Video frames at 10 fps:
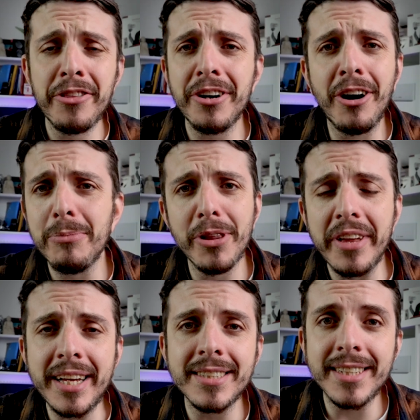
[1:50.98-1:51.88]
other horrible
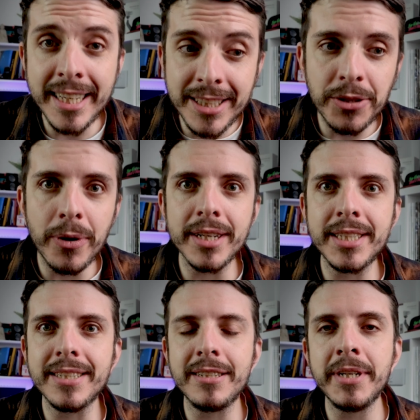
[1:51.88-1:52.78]
things into our
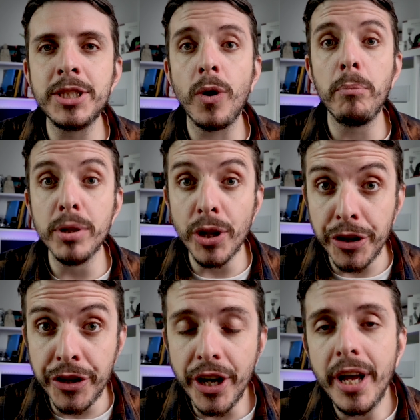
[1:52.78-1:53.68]
system, into our
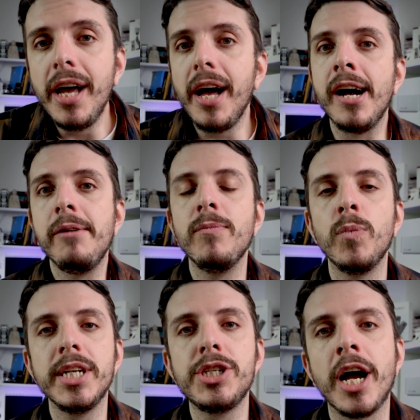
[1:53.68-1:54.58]
blood,
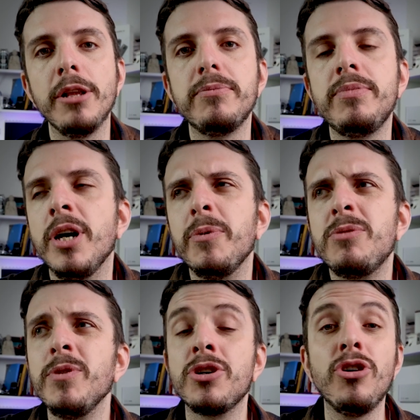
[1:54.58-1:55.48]
which help,
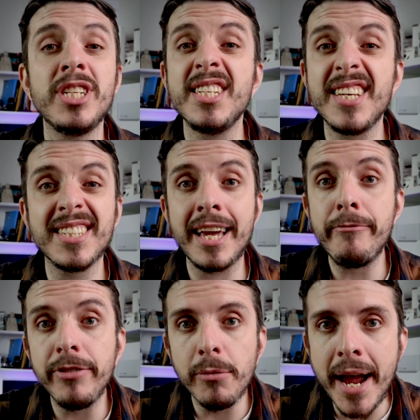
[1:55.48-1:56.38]
which causes things like
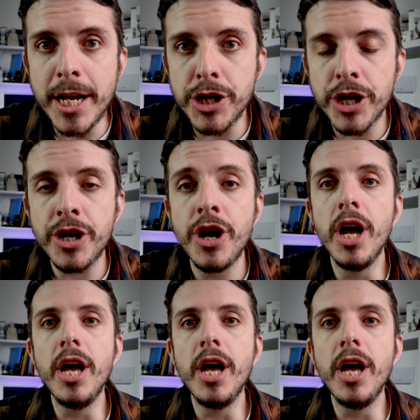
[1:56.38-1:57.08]
inflammation,